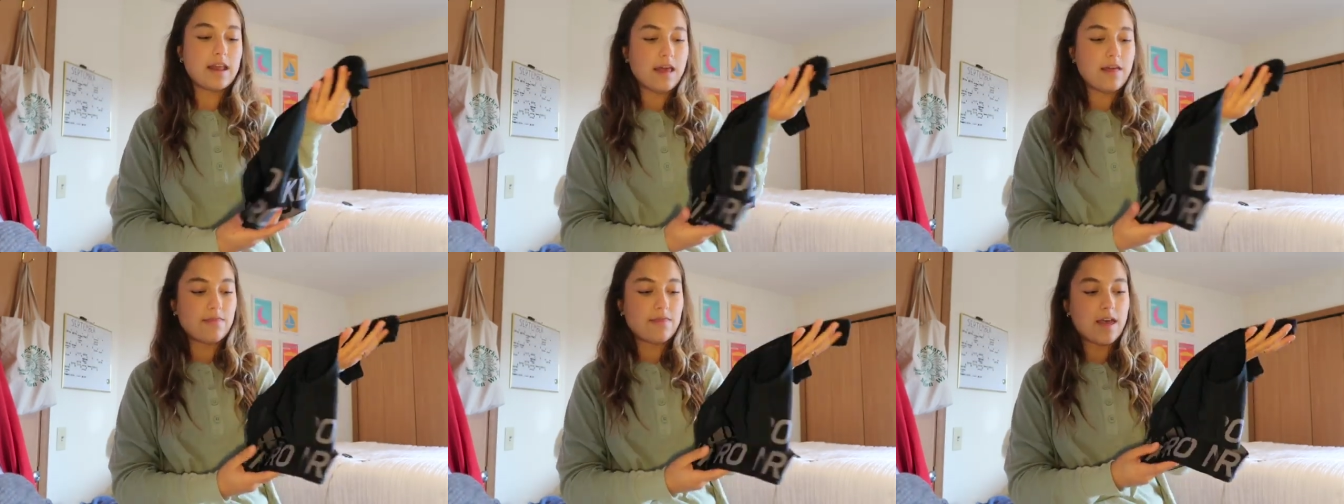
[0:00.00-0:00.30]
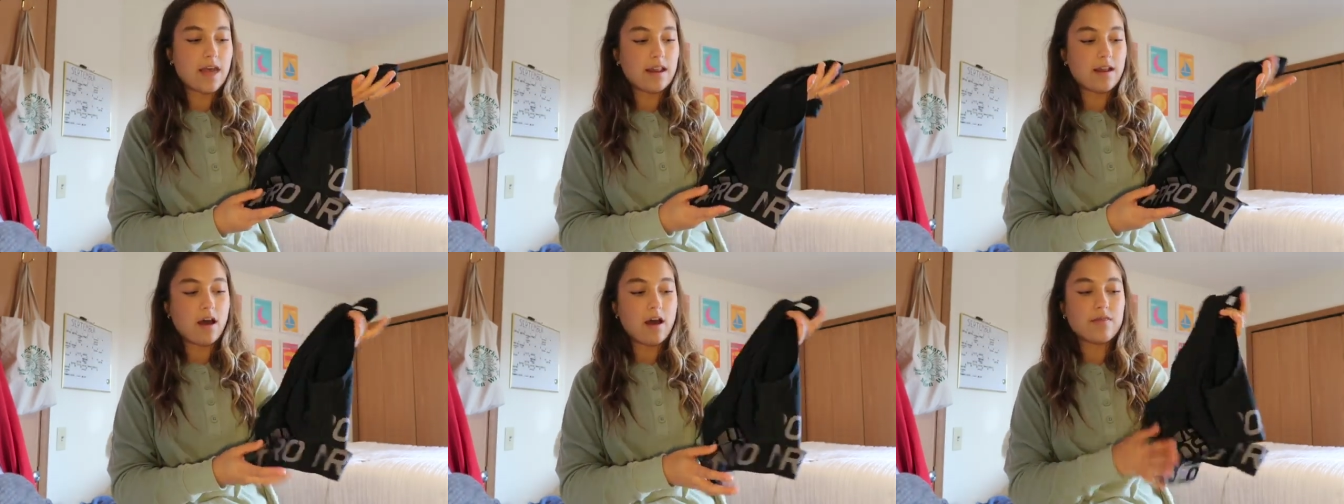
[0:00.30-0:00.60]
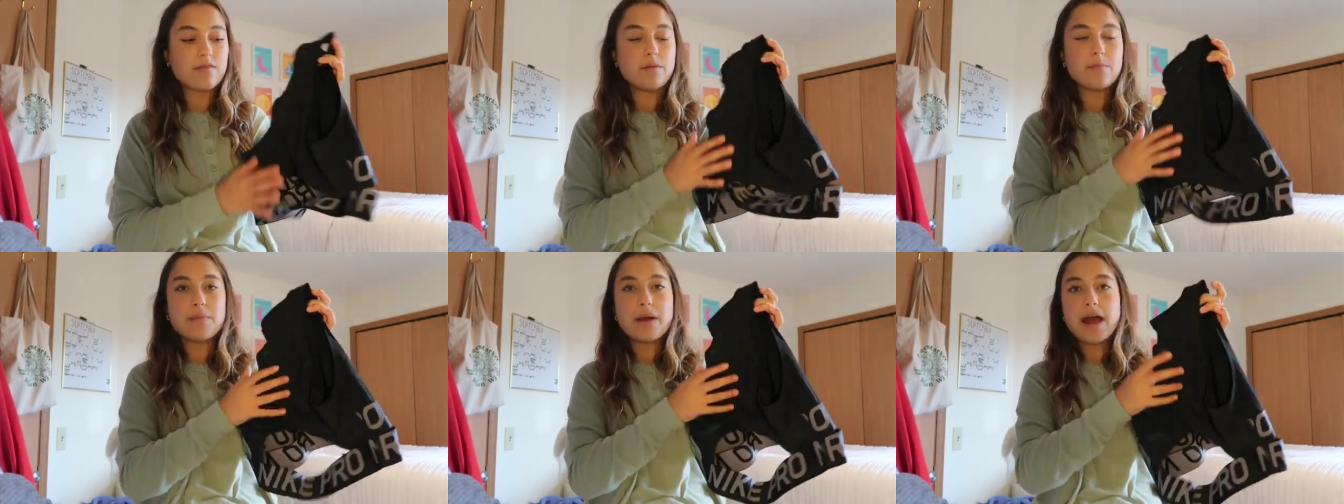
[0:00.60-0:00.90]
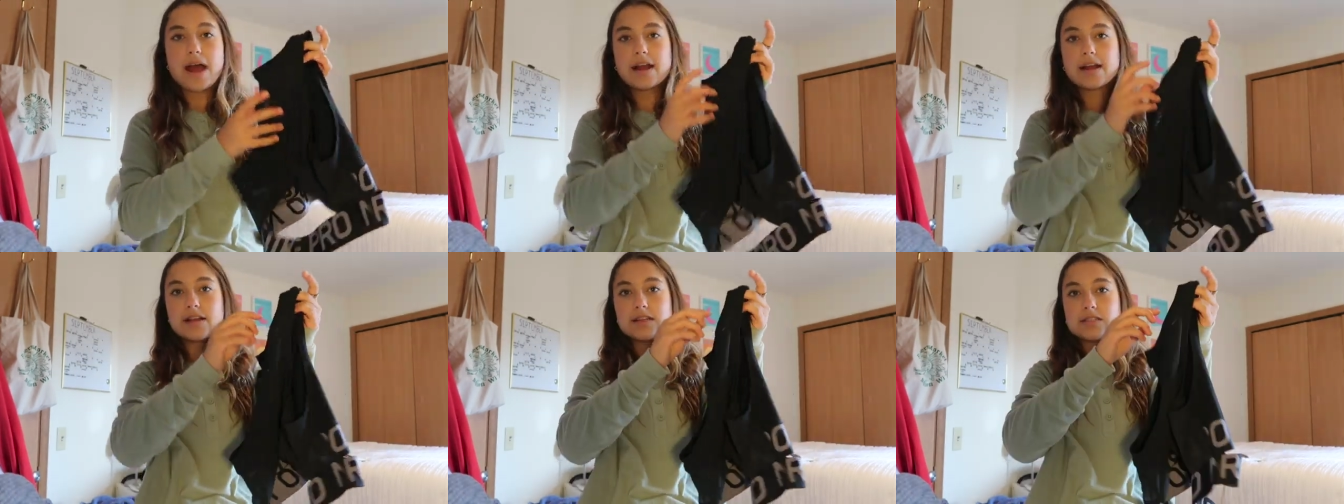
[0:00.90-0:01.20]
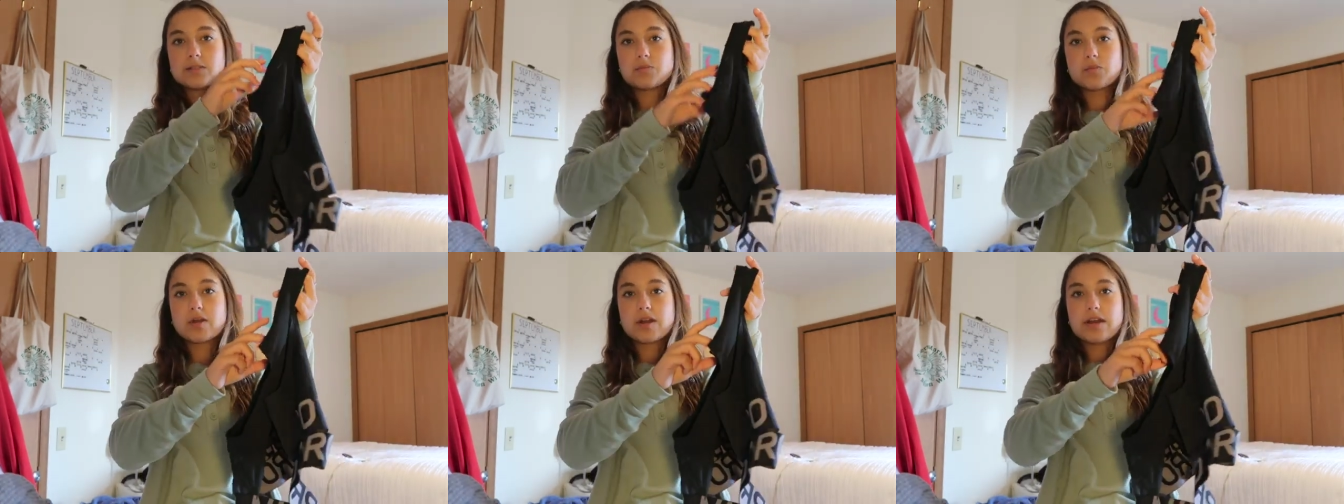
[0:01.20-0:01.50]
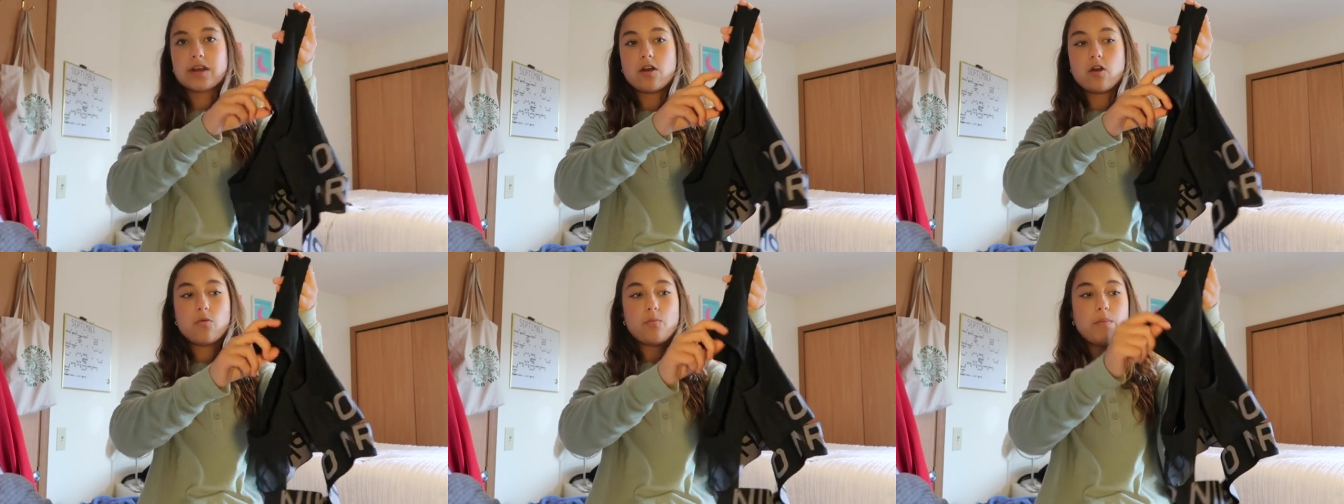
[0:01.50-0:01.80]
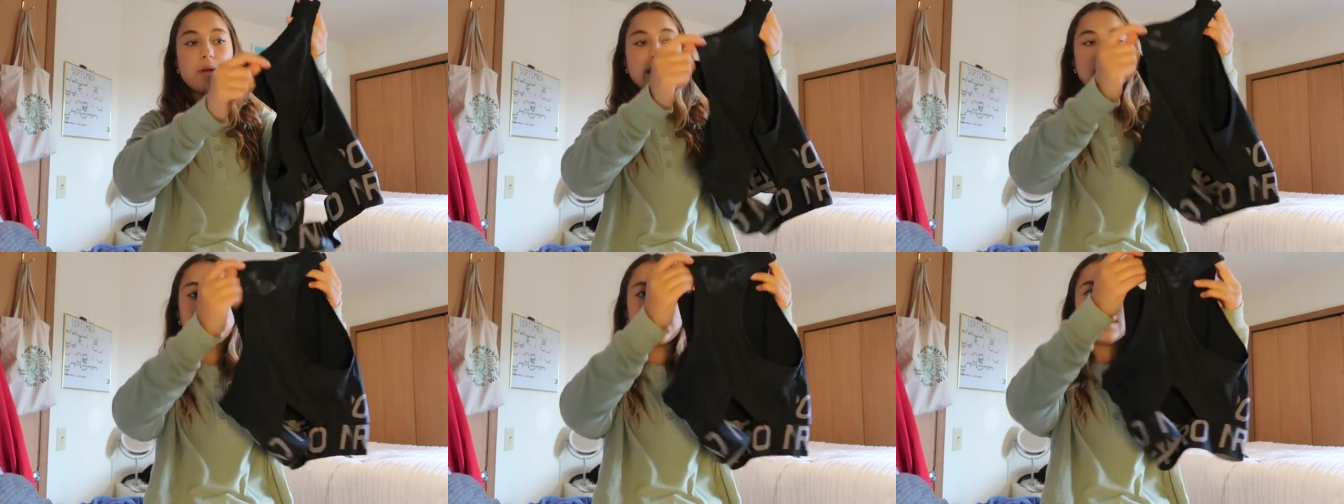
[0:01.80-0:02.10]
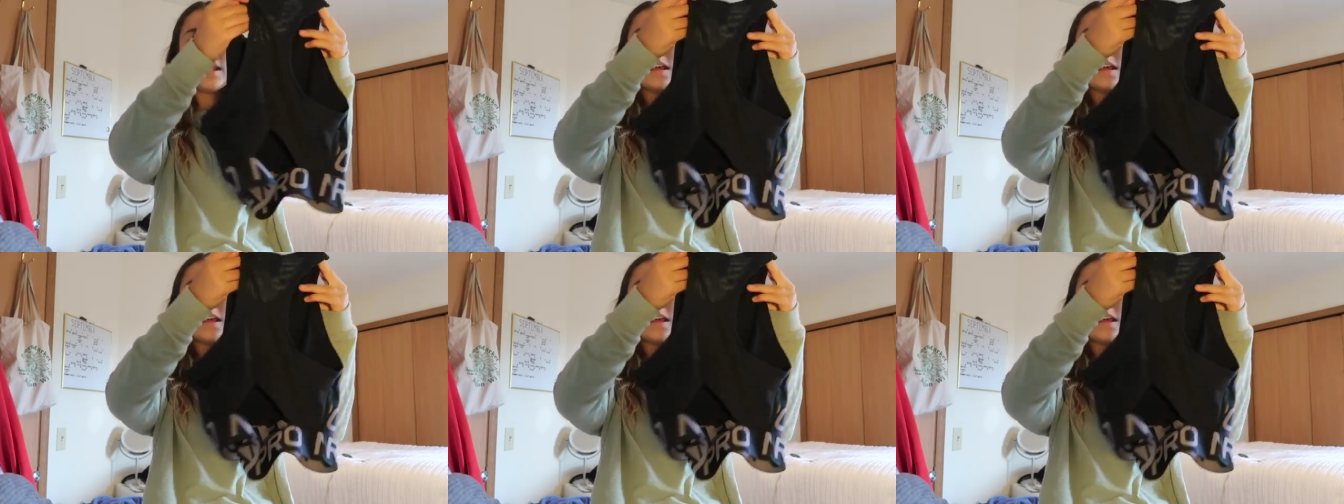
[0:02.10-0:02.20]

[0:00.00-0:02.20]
and then on the back it's pretty open.